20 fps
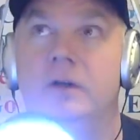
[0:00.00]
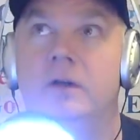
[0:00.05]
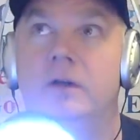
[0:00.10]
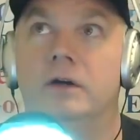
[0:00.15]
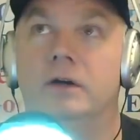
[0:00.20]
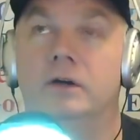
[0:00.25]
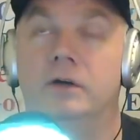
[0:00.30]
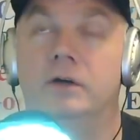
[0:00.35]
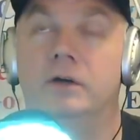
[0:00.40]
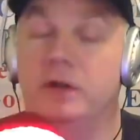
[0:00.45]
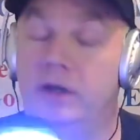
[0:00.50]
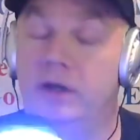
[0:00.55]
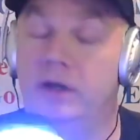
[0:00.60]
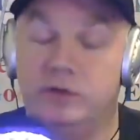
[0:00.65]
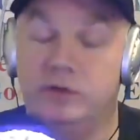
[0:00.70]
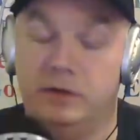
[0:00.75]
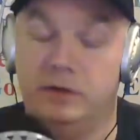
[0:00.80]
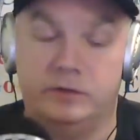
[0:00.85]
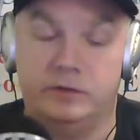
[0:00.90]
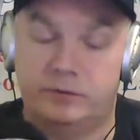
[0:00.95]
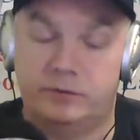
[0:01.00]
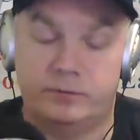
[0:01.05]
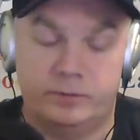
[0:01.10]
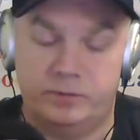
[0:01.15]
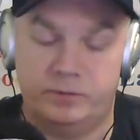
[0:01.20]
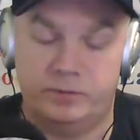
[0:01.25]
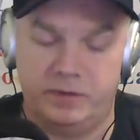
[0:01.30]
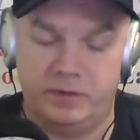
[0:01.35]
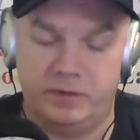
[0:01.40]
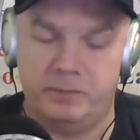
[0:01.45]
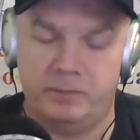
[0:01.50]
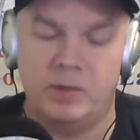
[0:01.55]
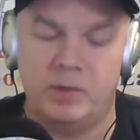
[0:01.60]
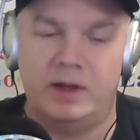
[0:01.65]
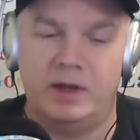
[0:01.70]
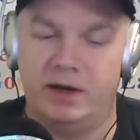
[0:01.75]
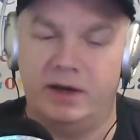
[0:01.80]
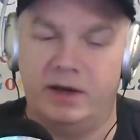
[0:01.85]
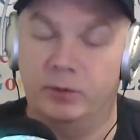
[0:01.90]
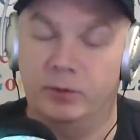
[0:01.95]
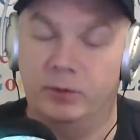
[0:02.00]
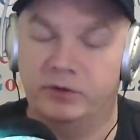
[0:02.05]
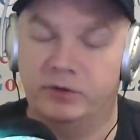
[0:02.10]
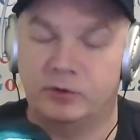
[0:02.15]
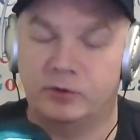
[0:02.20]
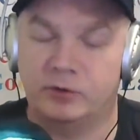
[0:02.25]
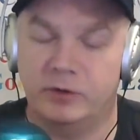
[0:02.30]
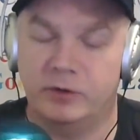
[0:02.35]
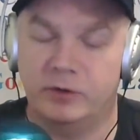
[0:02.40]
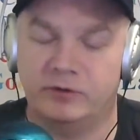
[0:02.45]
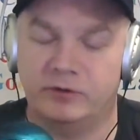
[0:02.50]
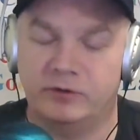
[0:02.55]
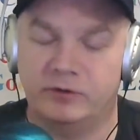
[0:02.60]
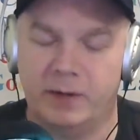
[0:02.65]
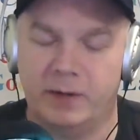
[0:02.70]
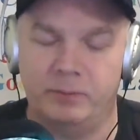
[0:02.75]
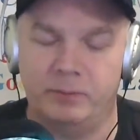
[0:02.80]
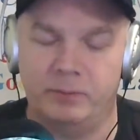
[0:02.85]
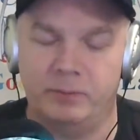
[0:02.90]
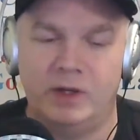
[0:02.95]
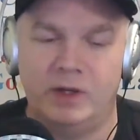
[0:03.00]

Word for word: I don't want to screw this one up.